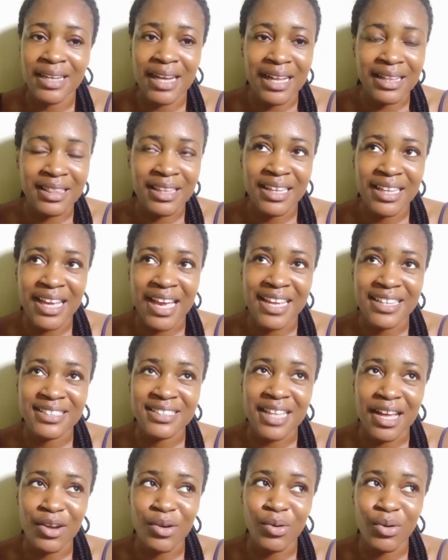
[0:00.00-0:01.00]
I think
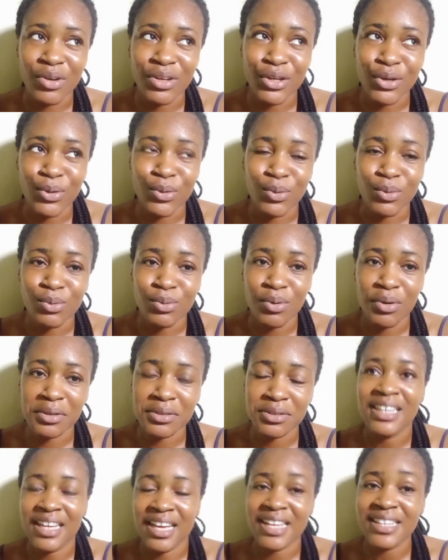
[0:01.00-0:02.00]
Esther
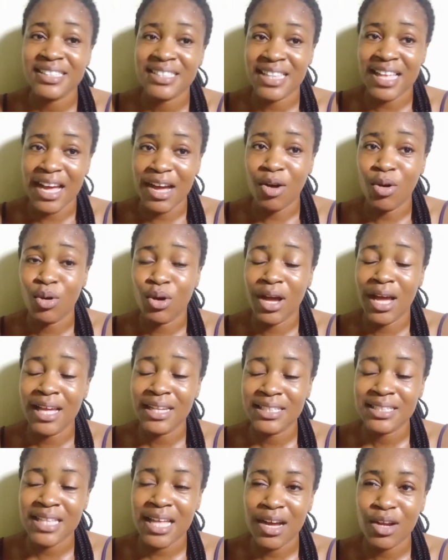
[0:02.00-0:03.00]
Chronicles,
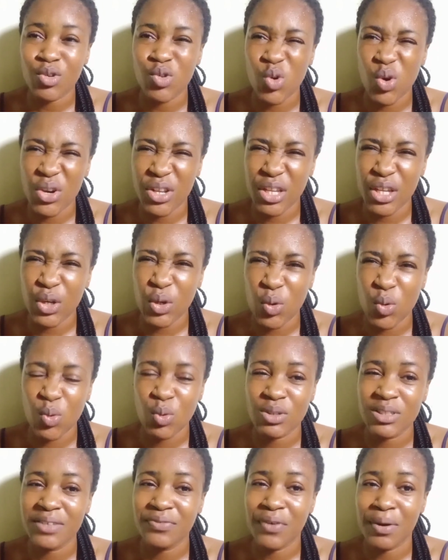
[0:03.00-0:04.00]

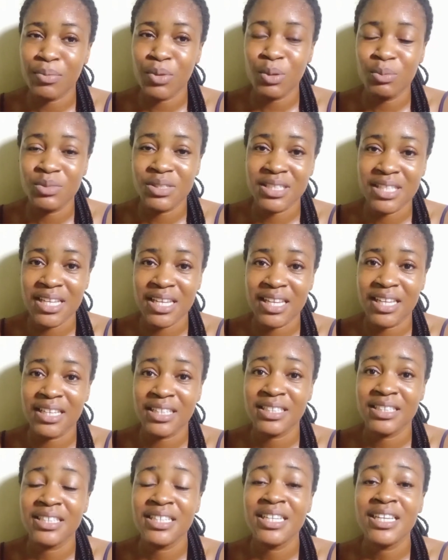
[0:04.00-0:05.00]
if I'm not
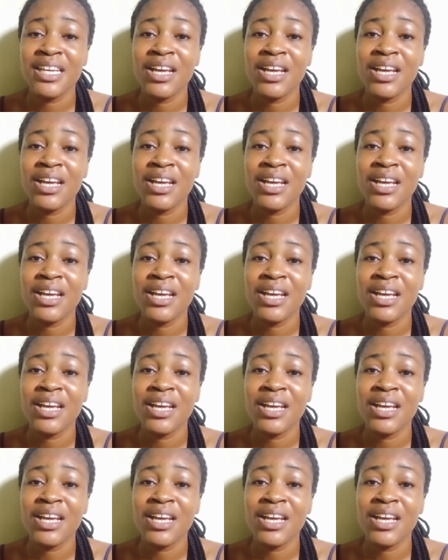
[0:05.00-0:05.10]
mistaken,